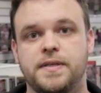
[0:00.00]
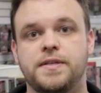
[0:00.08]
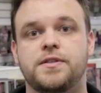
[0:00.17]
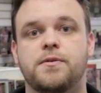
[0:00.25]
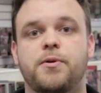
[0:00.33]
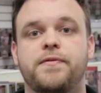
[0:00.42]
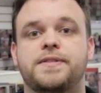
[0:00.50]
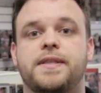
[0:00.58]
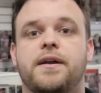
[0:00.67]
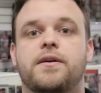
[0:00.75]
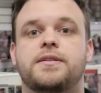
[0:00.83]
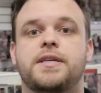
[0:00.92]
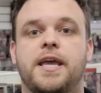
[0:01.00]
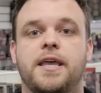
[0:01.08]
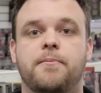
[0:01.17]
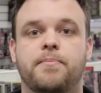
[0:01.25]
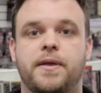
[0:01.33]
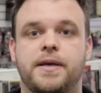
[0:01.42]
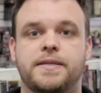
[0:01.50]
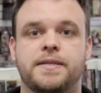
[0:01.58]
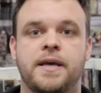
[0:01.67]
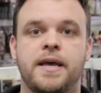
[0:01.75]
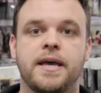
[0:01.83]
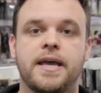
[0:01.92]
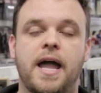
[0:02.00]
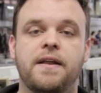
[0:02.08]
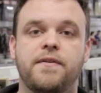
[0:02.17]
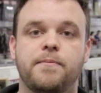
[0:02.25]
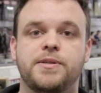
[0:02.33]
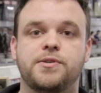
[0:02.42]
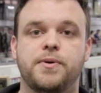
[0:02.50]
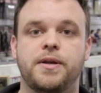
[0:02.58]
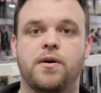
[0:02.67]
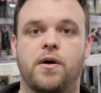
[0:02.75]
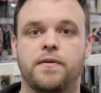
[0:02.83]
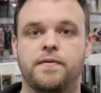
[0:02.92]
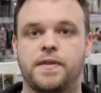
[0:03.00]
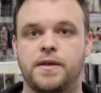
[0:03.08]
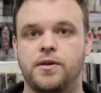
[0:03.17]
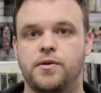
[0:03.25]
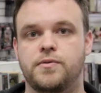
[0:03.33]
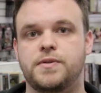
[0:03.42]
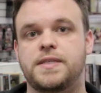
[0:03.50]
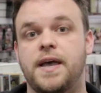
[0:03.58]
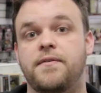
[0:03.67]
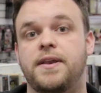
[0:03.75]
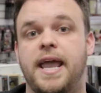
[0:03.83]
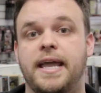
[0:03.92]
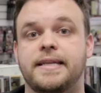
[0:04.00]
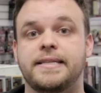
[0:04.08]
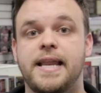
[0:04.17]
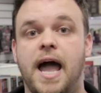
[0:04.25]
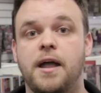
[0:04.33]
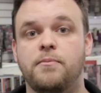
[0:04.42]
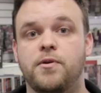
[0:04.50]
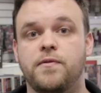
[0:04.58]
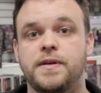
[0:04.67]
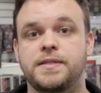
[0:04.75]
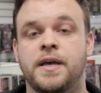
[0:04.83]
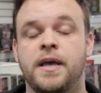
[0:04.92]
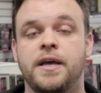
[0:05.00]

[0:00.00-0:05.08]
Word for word: These are the movies that are taking place kind of in between all of the new 7, 8, and 9 movies.